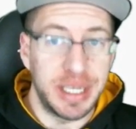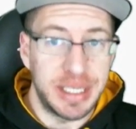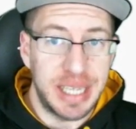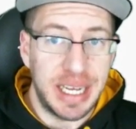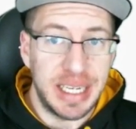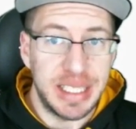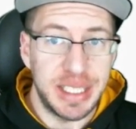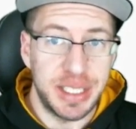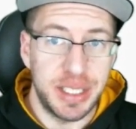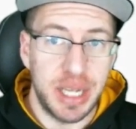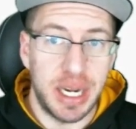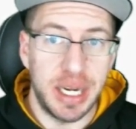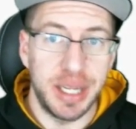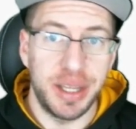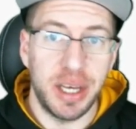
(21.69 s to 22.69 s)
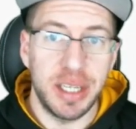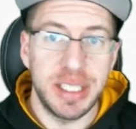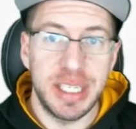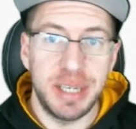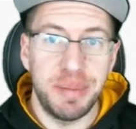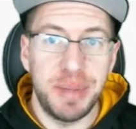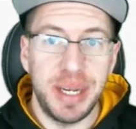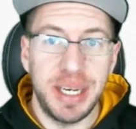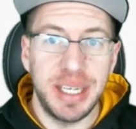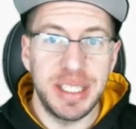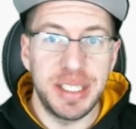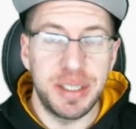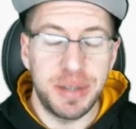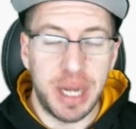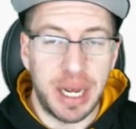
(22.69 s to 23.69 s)
Taint's thoughts and
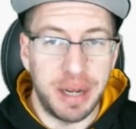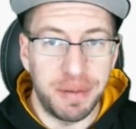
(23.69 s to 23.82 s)
opinions